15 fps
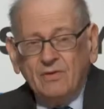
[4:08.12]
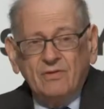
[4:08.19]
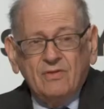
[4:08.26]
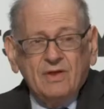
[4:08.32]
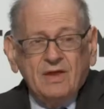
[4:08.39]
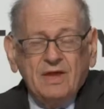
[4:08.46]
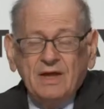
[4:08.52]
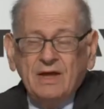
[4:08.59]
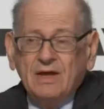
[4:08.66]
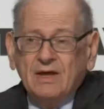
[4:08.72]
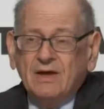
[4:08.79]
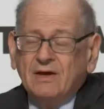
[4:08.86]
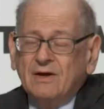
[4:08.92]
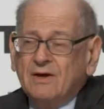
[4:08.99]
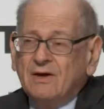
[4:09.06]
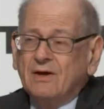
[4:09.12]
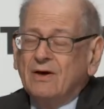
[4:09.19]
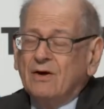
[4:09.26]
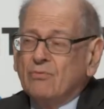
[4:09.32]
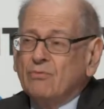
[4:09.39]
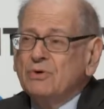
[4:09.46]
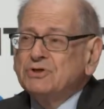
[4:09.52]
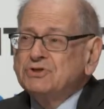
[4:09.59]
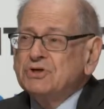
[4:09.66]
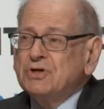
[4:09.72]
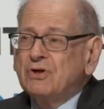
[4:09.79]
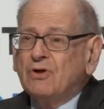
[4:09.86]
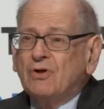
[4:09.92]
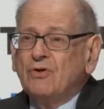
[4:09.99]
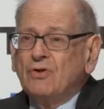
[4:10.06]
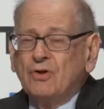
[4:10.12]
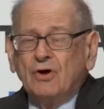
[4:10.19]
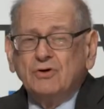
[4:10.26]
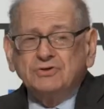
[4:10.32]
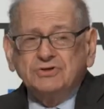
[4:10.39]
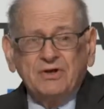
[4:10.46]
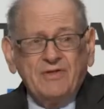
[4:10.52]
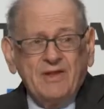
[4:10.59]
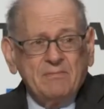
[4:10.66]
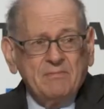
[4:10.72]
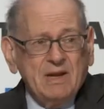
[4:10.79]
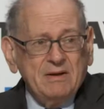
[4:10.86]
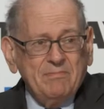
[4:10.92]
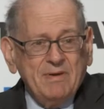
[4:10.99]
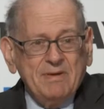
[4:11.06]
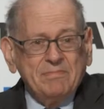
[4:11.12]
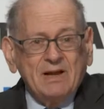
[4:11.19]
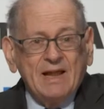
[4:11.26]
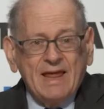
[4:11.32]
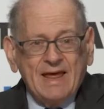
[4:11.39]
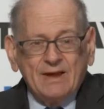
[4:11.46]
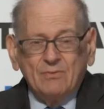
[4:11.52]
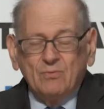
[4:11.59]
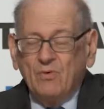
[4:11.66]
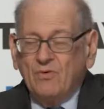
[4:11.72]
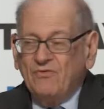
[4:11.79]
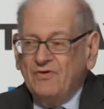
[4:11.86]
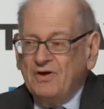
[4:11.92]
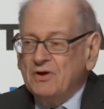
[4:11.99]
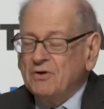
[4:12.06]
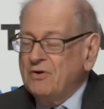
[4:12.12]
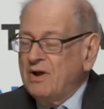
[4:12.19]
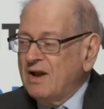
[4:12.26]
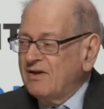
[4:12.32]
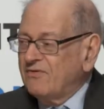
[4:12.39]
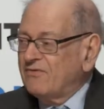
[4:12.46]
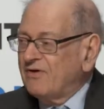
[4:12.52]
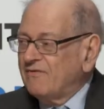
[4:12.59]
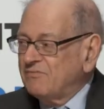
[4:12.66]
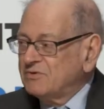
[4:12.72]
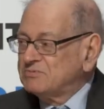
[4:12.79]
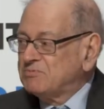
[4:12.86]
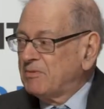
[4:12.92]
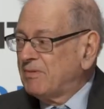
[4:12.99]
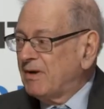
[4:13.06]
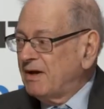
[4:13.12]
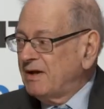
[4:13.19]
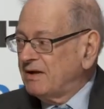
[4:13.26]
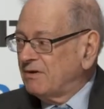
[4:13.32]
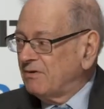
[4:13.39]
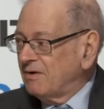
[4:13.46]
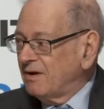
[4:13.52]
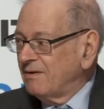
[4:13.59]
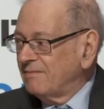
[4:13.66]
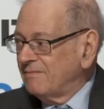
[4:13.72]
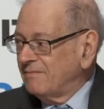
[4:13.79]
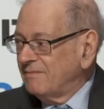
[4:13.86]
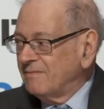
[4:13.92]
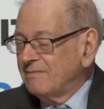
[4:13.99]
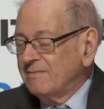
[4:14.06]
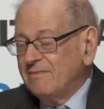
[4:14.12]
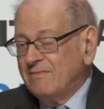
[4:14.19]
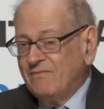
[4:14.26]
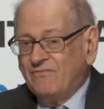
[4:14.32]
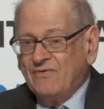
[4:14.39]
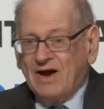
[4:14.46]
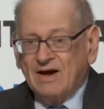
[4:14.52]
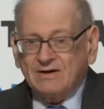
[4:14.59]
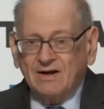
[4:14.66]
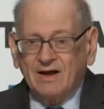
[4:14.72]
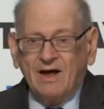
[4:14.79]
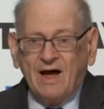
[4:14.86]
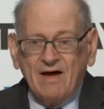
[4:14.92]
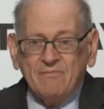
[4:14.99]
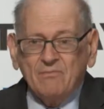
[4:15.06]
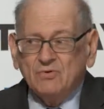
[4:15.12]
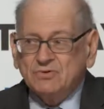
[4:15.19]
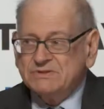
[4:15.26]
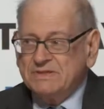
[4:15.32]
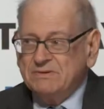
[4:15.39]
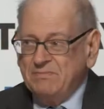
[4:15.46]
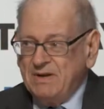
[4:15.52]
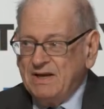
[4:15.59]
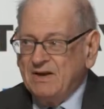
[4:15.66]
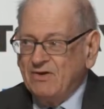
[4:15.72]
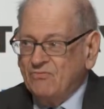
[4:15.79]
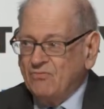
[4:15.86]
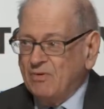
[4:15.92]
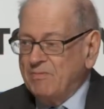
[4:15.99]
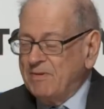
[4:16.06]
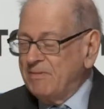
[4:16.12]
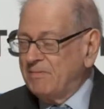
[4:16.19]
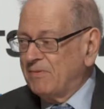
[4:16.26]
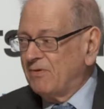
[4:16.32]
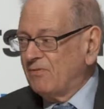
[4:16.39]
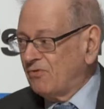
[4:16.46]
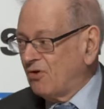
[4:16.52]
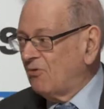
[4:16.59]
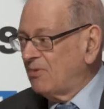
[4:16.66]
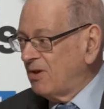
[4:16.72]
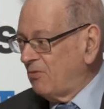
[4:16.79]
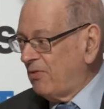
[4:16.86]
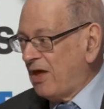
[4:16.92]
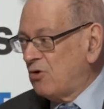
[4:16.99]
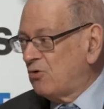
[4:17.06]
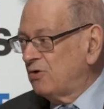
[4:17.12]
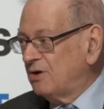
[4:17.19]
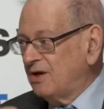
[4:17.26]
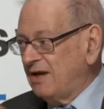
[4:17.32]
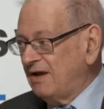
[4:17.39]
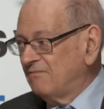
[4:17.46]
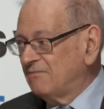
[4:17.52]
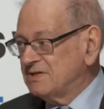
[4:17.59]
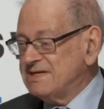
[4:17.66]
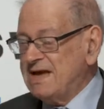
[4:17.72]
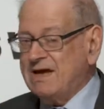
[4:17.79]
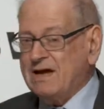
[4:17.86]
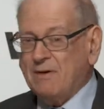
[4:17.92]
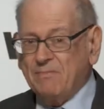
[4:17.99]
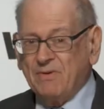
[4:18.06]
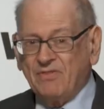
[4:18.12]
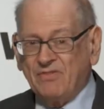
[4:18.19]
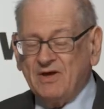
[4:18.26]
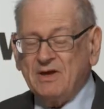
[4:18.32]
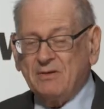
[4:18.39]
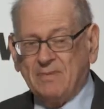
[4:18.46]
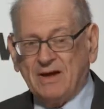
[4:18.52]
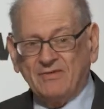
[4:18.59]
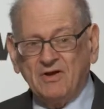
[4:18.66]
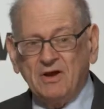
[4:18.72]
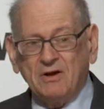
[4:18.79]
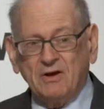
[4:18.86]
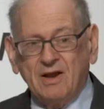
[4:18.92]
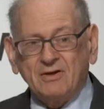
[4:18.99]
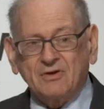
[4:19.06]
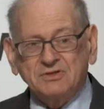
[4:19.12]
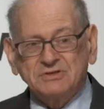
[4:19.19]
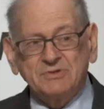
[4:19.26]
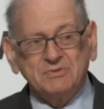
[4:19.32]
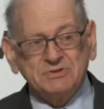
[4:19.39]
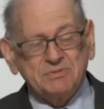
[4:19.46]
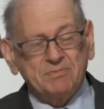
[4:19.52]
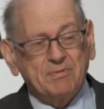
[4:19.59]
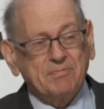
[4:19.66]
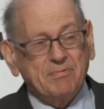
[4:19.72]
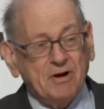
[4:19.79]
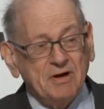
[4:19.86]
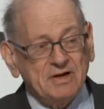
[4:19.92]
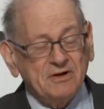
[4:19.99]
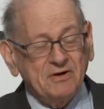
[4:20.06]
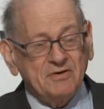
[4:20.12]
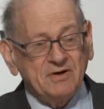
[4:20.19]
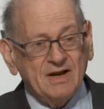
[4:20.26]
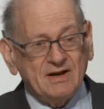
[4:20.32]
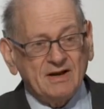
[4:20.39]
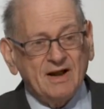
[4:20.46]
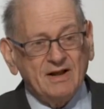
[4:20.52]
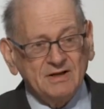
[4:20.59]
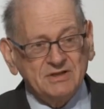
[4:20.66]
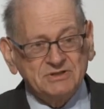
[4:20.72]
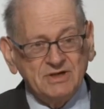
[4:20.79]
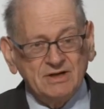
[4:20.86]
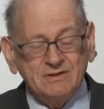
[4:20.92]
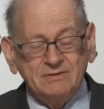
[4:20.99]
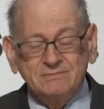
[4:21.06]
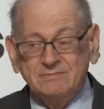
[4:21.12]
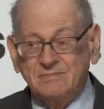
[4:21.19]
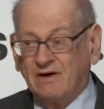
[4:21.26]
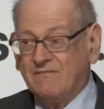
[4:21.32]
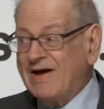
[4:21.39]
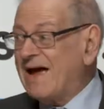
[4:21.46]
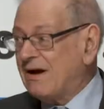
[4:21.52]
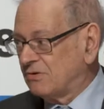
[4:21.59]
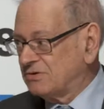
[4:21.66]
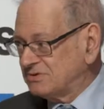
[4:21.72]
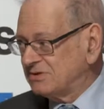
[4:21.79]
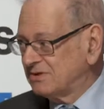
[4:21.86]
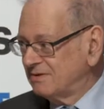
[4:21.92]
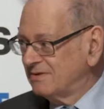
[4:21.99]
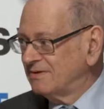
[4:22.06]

the original notion that many people had was the internet itself was proprietary. In fact, I was at meetings where people told me they couldn't even take up and think about the internet because it was a proprietary technology of ours.